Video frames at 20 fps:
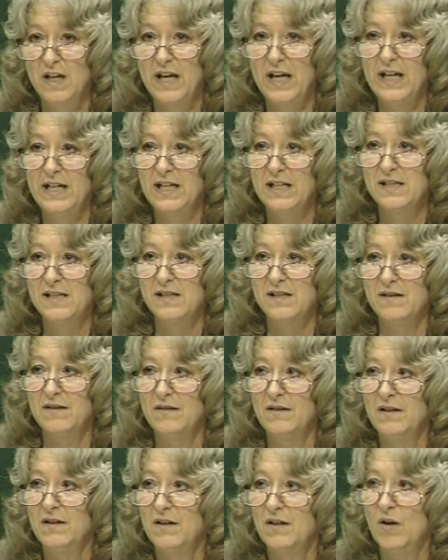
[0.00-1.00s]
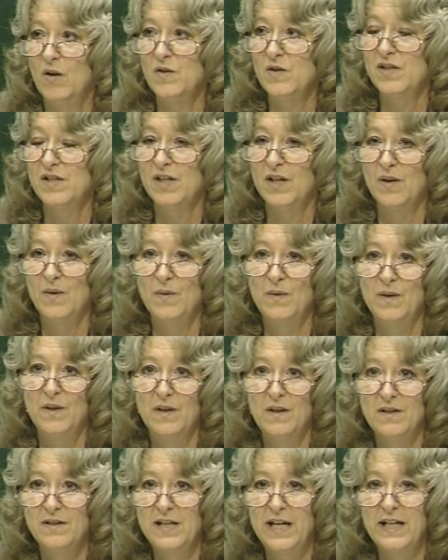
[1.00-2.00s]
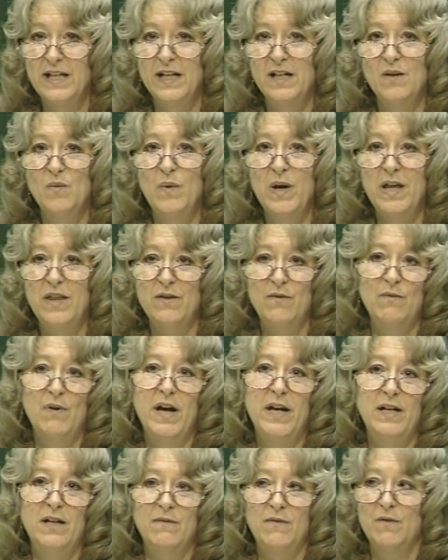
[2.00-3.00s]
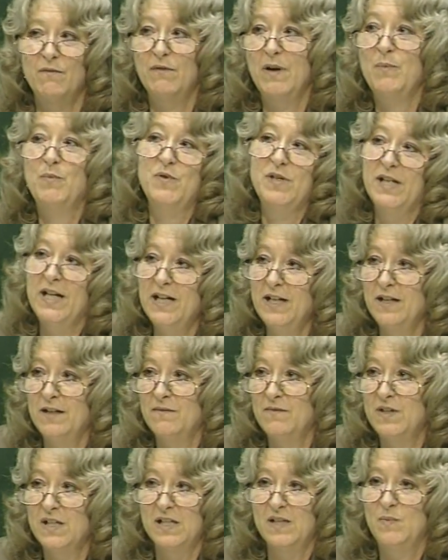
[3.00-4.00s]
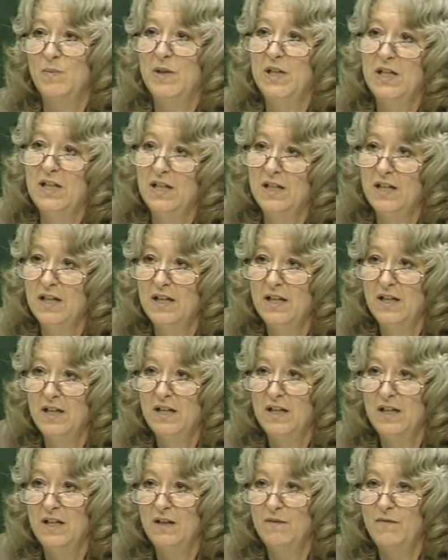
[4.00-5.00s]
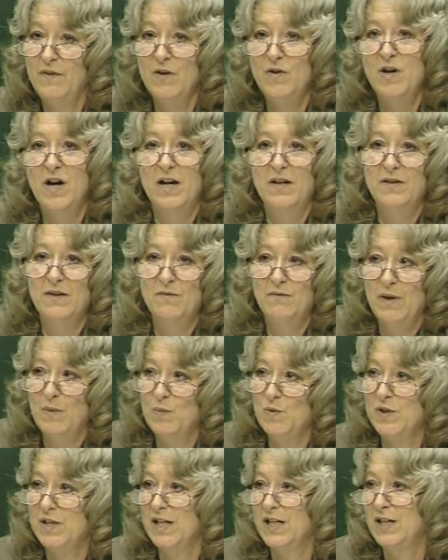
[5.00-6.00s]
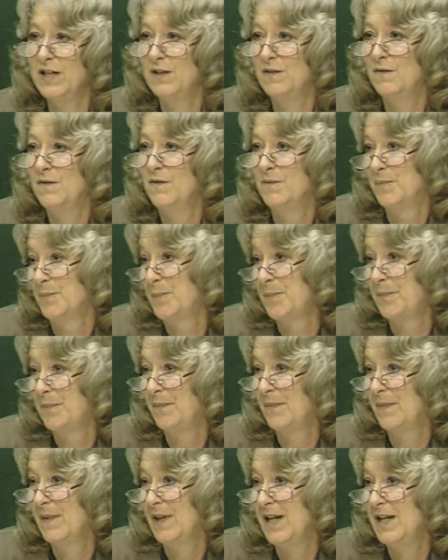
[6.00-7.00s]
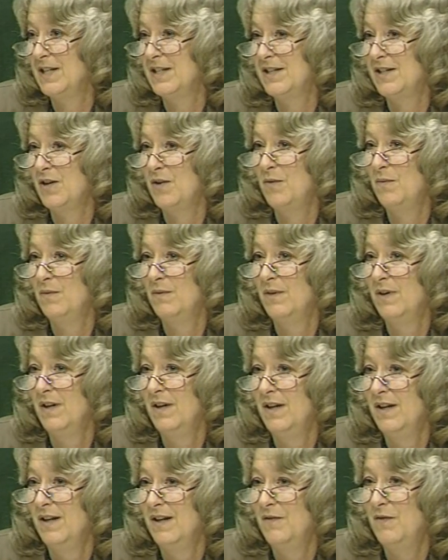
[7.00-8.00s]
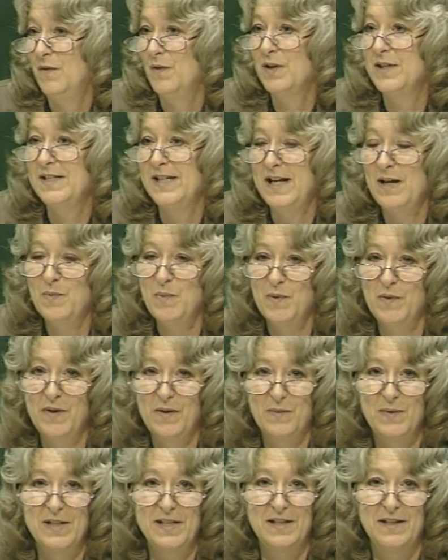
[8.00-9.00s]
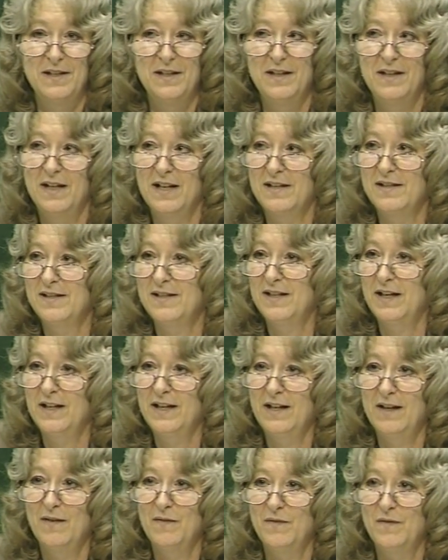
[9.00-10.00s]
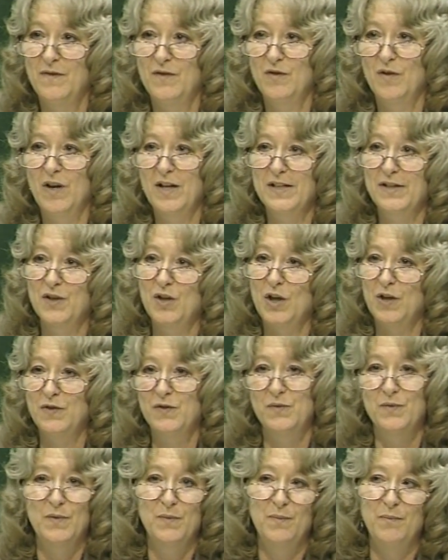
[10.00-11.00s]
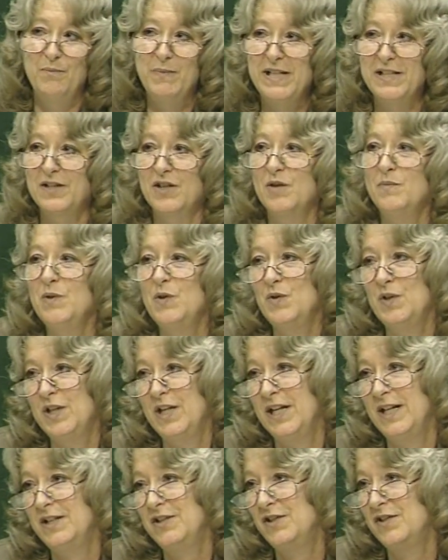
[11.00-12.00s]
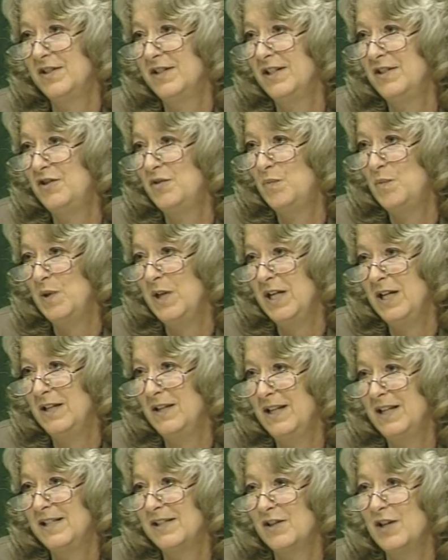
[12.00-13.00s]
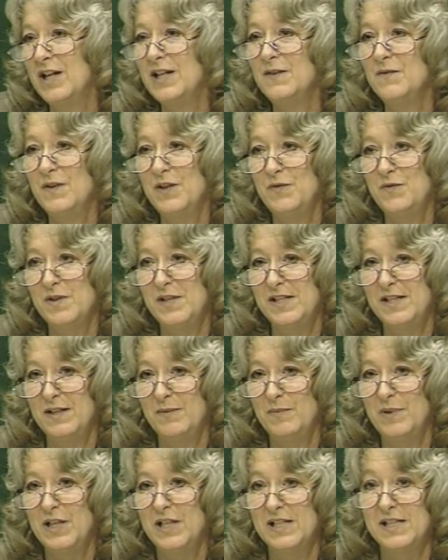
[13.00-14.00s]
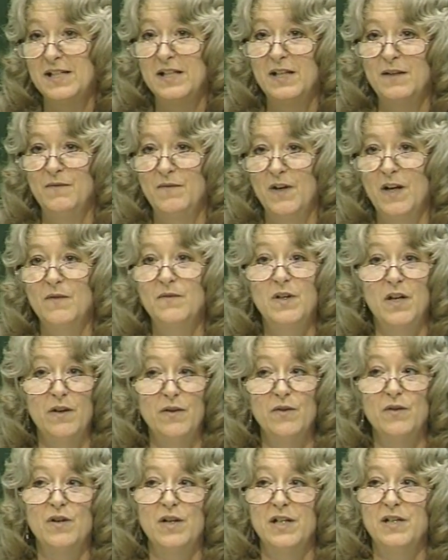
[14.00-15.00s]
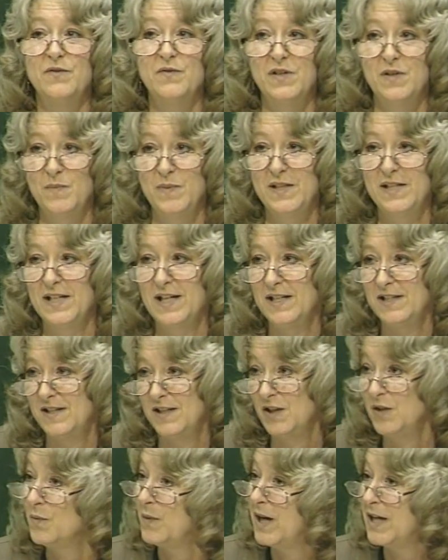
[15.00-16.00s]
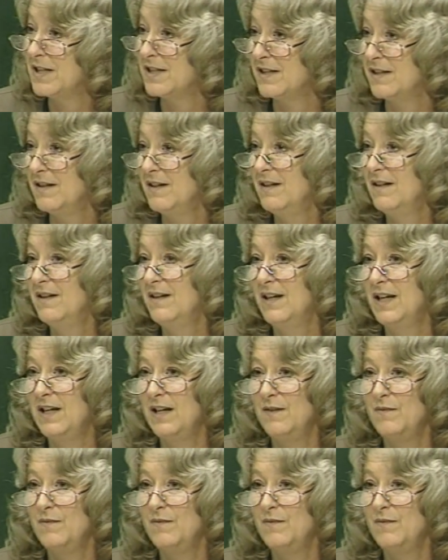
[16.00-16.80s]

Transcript: And it's also taking away the right of the representative to speak if they're not the representative. And so, for example, there was a study of cross-cultural miscommunications in Japan that's kind of interesting because it involved other countries besides the U S. It